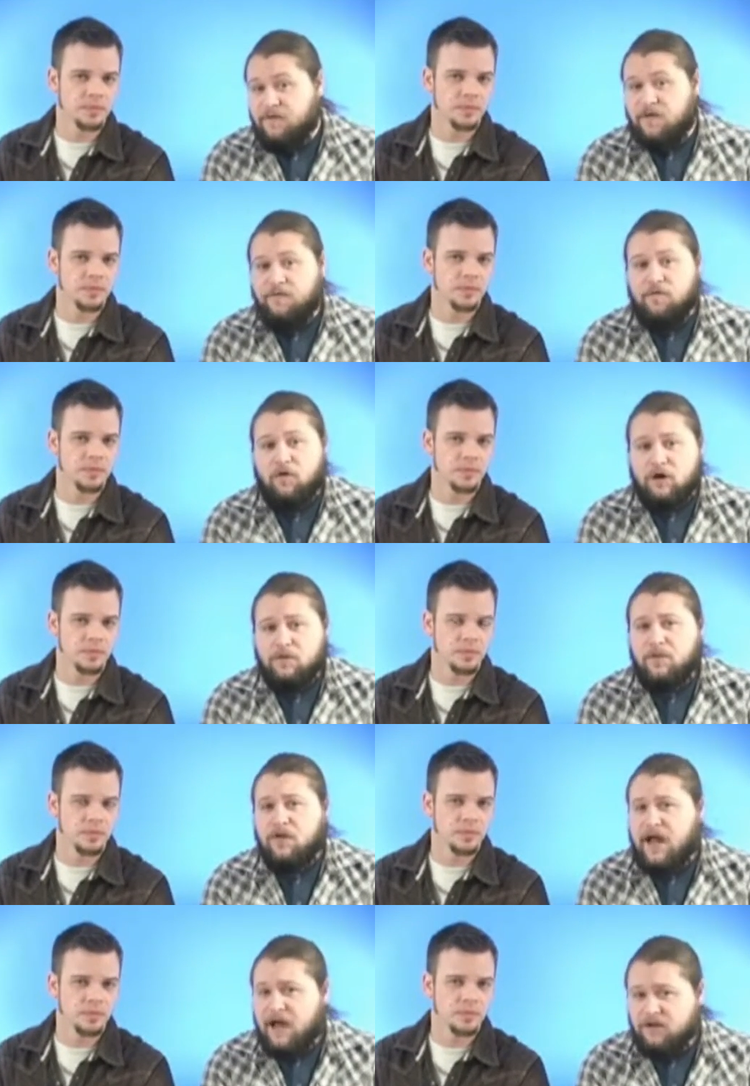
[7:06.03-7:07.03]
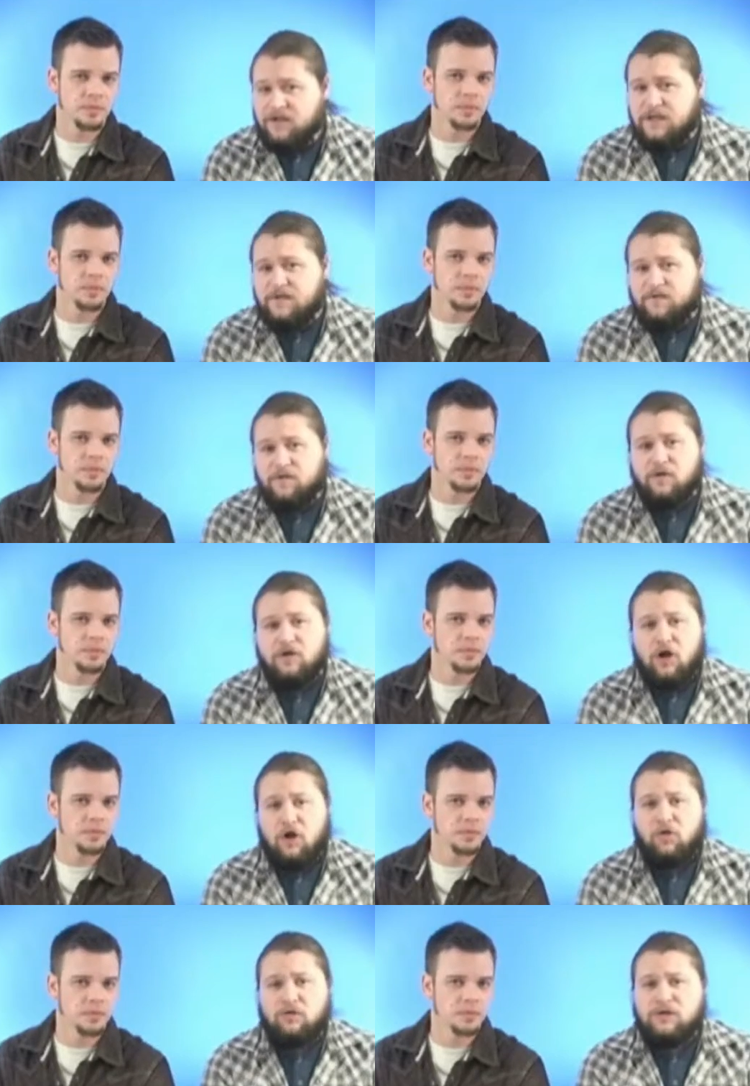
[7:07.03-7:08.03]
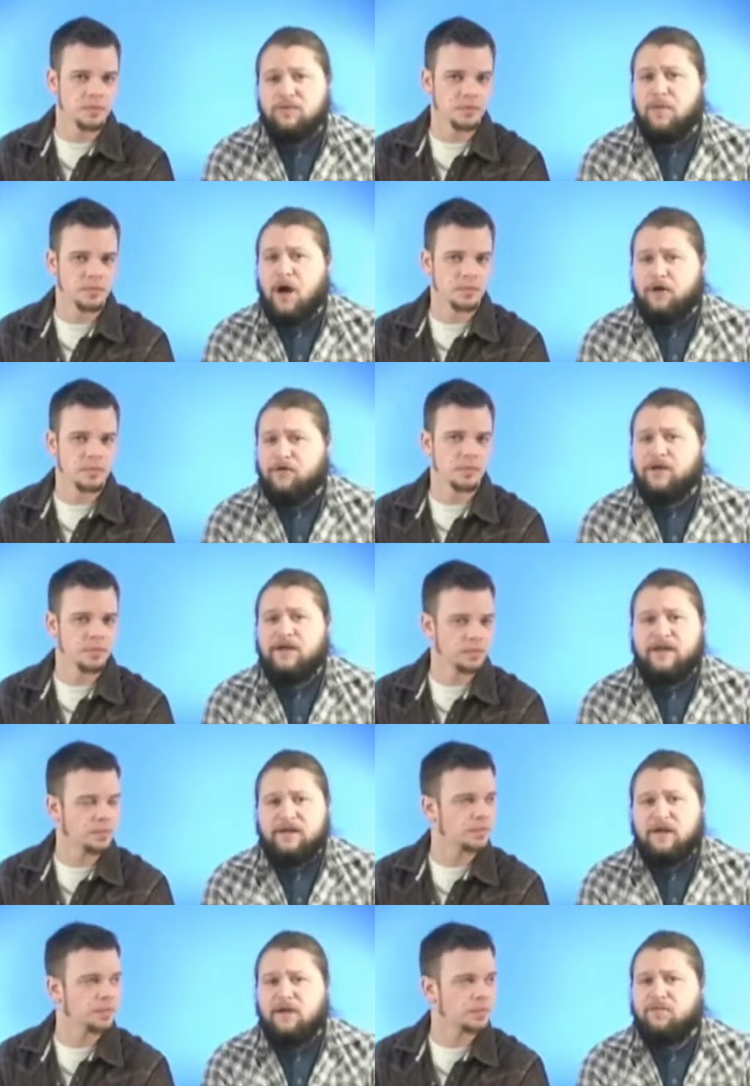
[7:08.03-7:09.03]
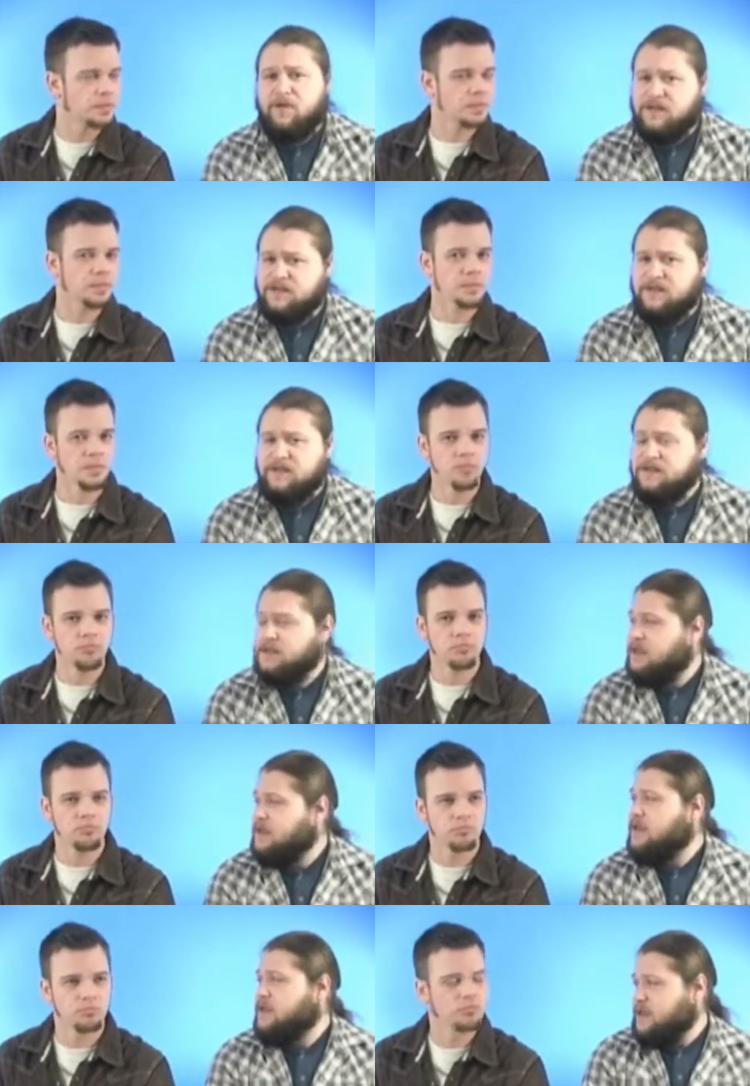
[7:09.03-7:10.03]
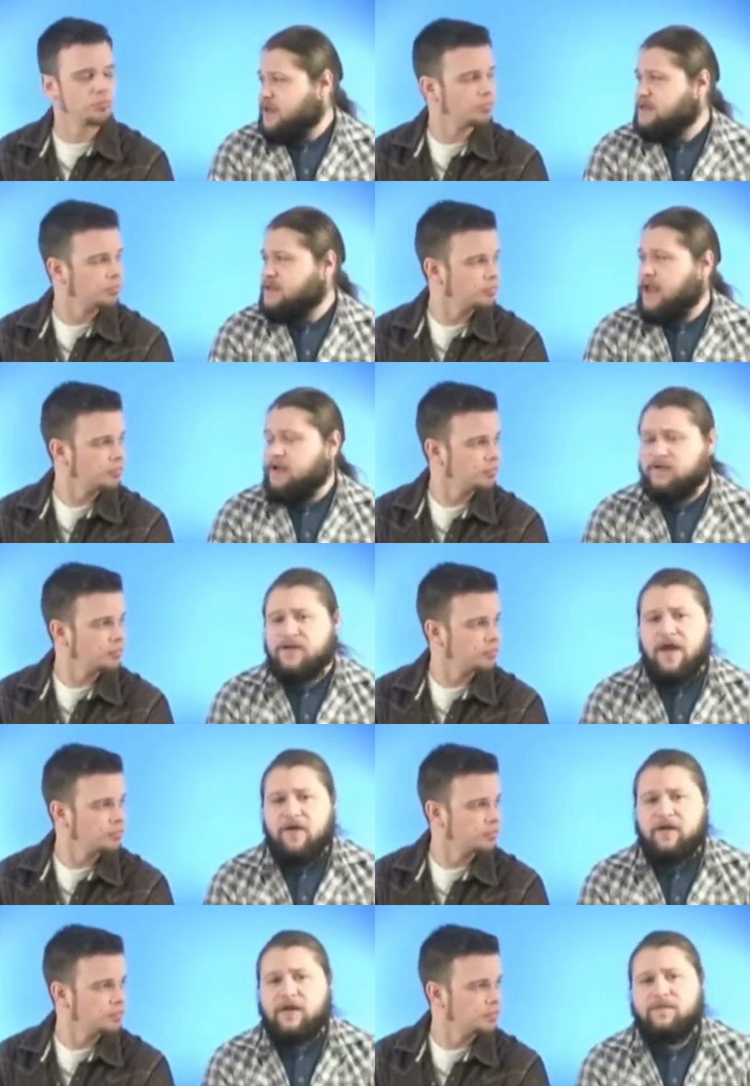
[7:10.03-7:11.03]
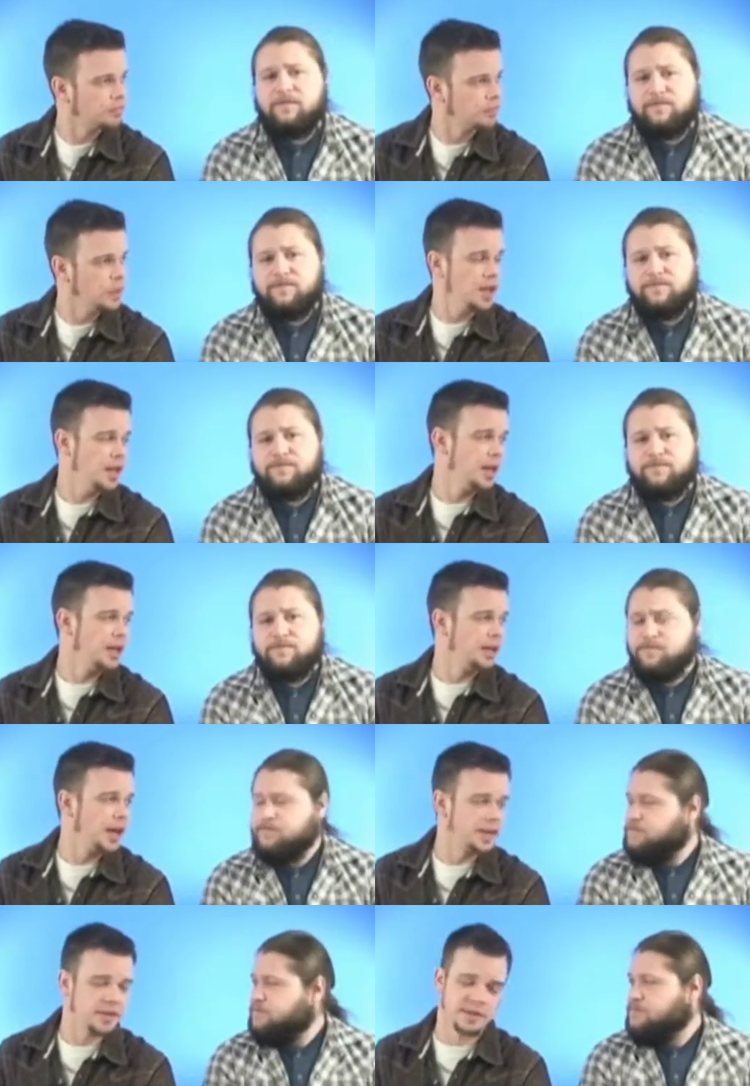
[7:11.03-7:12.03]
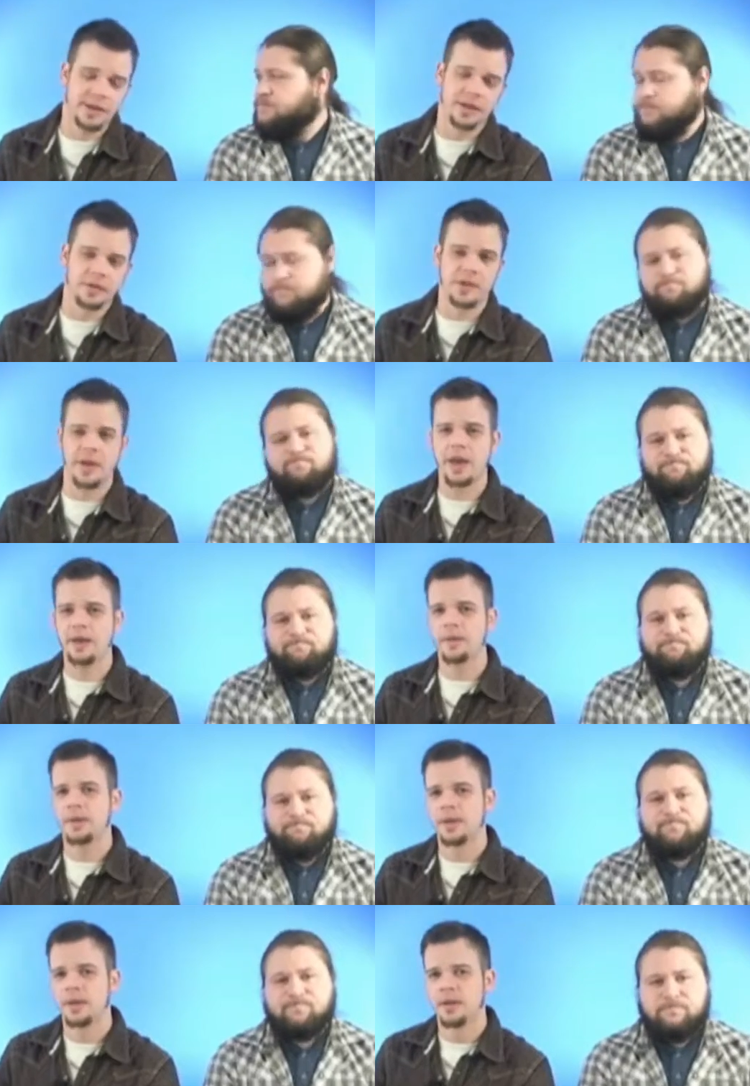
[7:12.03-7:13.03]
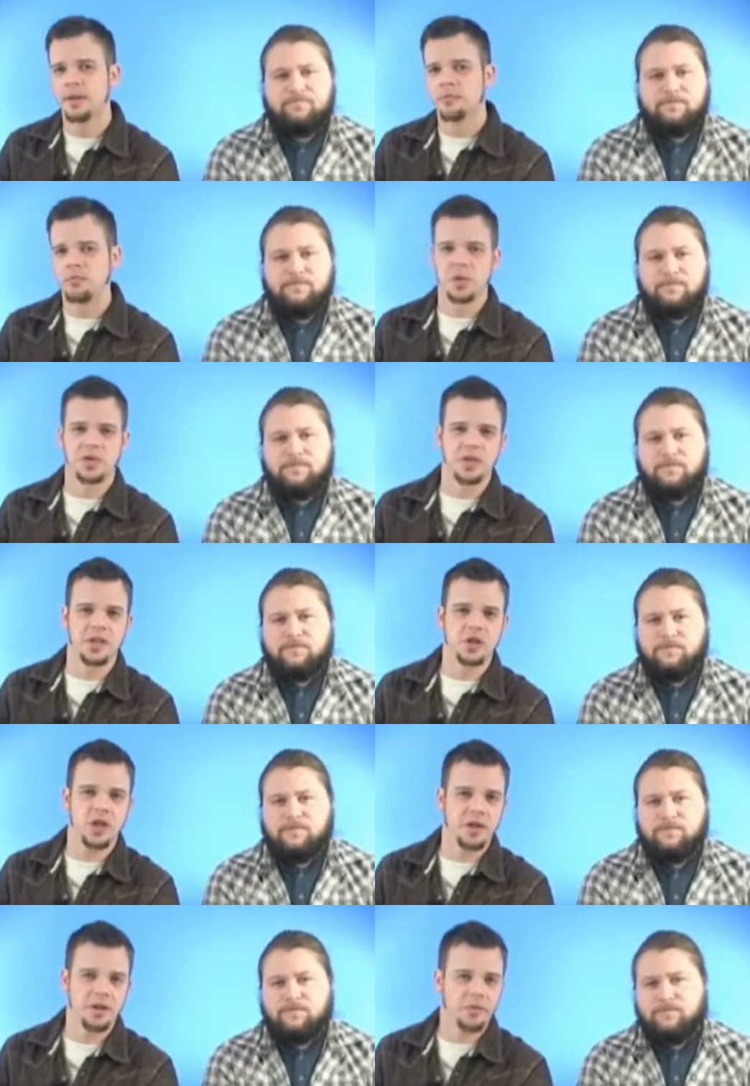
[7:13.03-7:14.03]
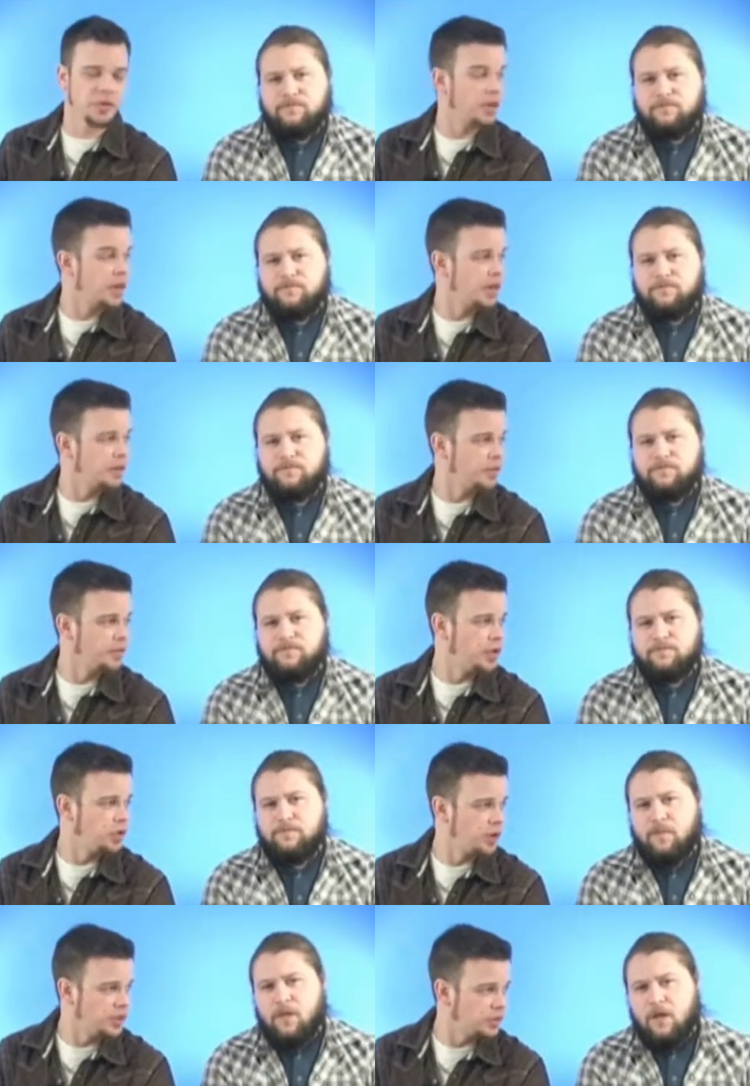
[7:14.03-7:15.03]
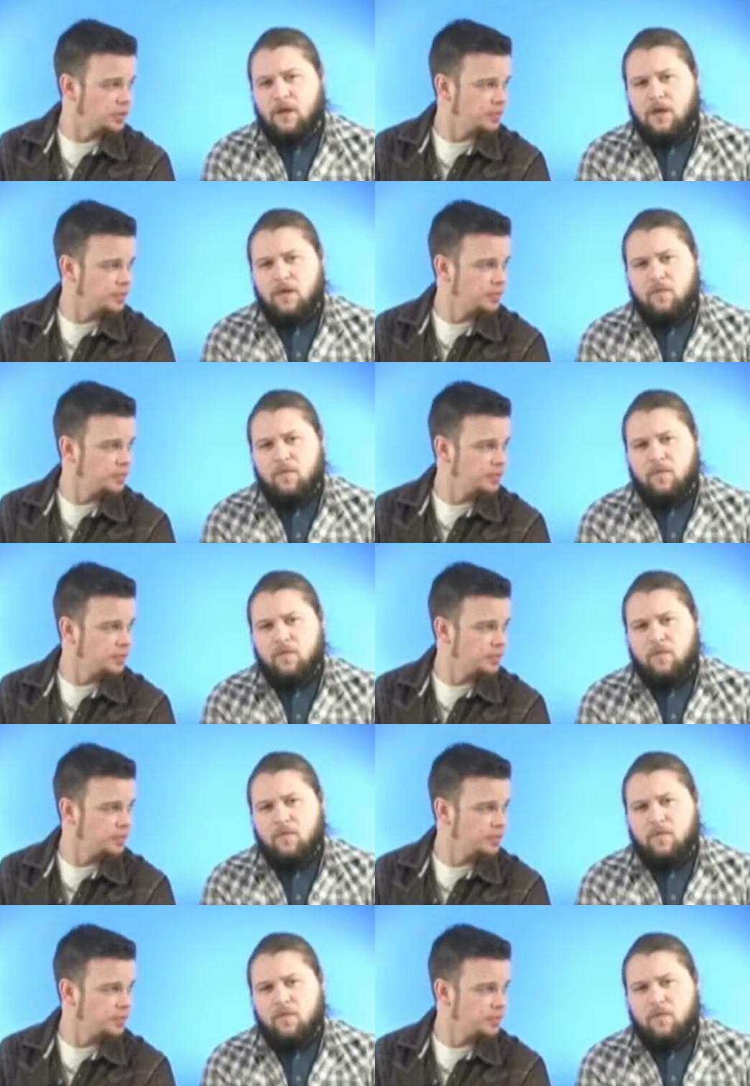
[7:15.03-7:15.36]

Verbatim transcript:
Speaker 1: of affordable housing for low to moderate income residents in Sanders County.
Speaker 2: Well, oh, I like the sounds of that. What's the agenda for the night of the fundraiser?